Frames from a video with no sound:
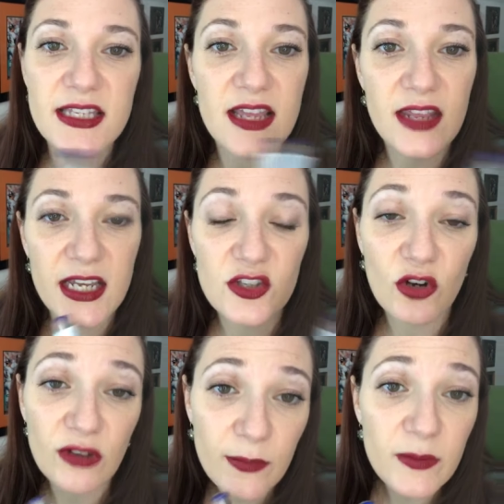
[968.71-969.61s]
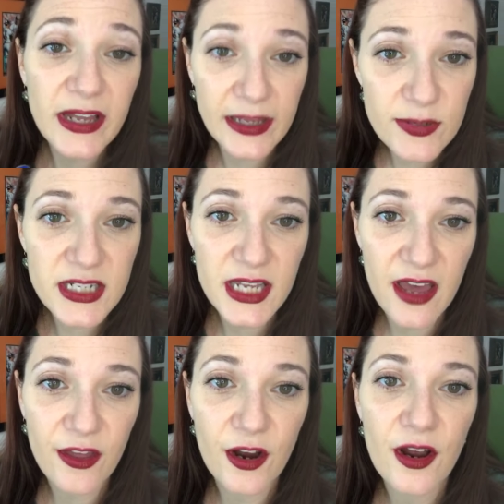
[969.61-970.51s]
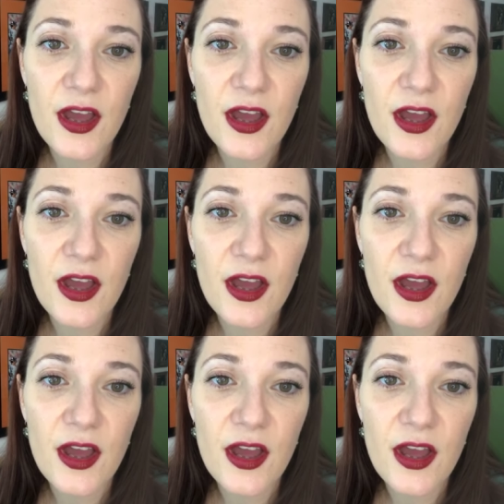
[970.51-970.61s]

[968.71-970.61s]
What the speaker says: and then I start rubbing my lips together.